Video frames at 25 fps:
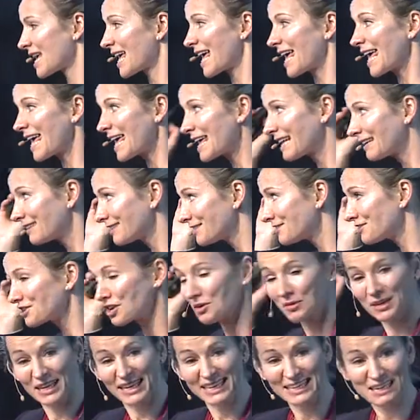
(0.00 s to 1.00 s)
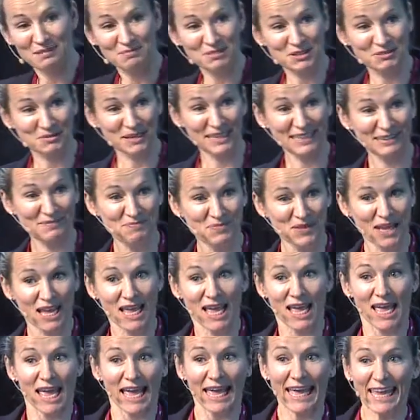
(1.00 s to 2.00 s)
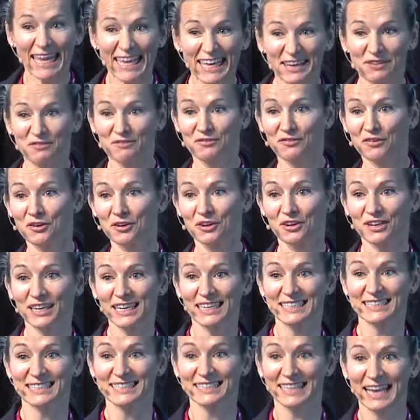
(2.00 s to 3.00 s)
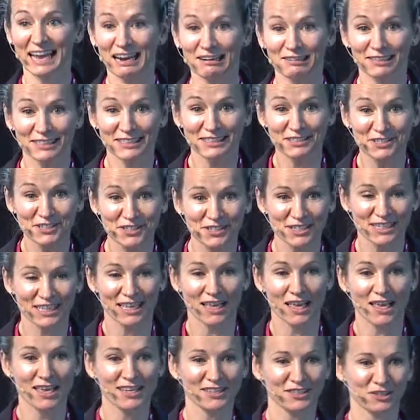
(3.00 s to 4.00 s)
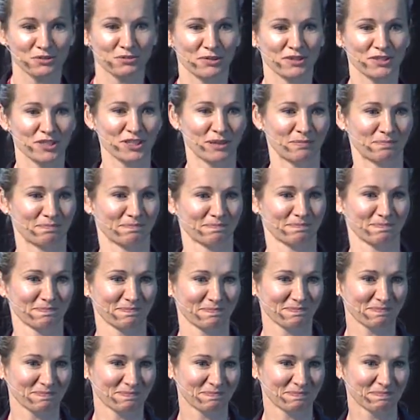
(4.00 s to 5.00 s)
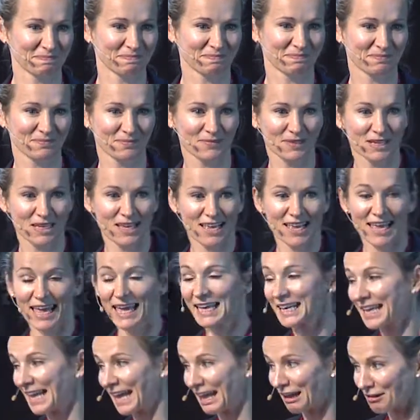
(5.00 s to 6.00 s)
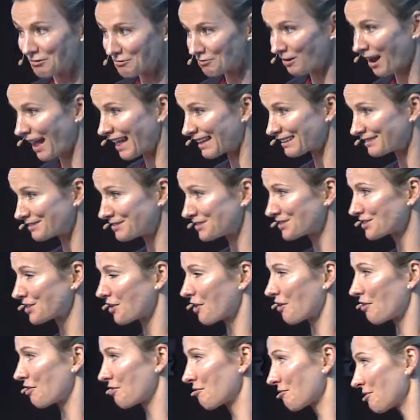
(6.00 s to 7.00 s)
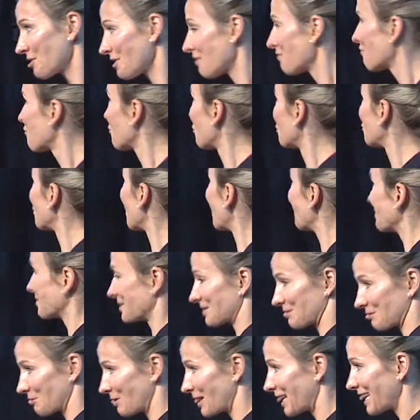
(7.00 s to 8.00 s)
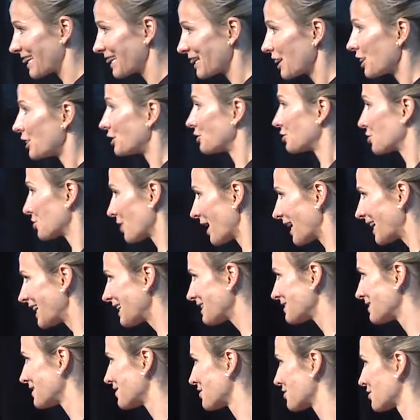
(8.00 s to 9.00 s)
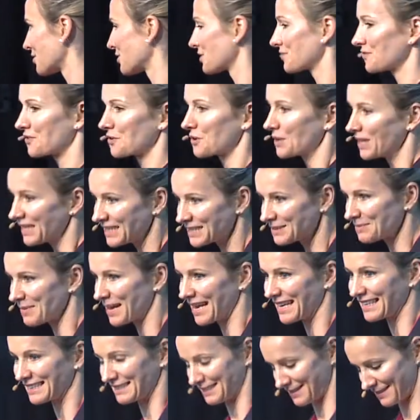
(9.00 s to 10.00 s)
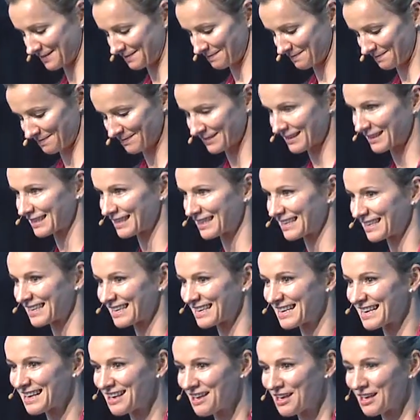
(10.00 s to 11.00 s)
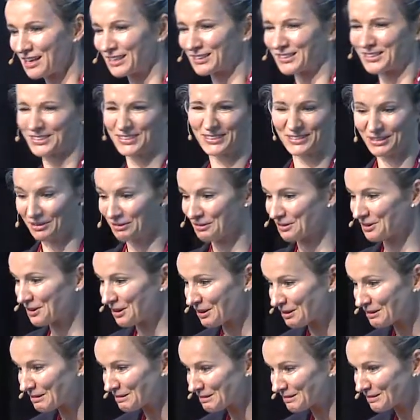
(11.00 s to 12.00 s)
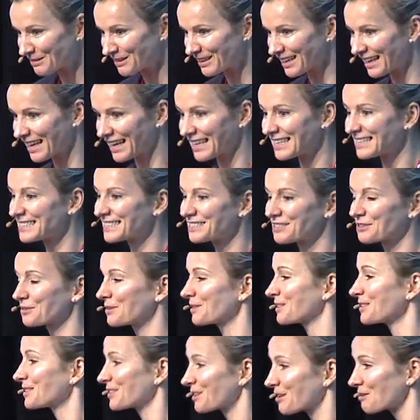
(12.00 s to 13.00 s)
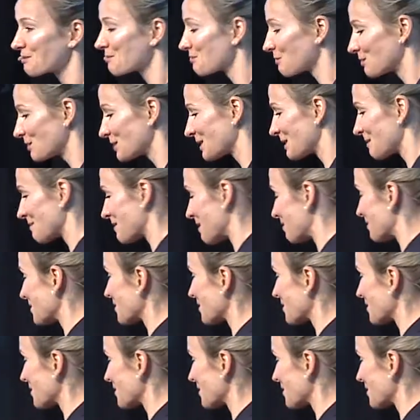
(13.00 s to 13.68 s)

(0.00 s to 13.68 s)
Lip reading: And you know what he ended up doing? He converted his garage into a gym. And he runs 3 to 4 times a week training sessions for his mates. This is so cool. He's doing so awesome. I'm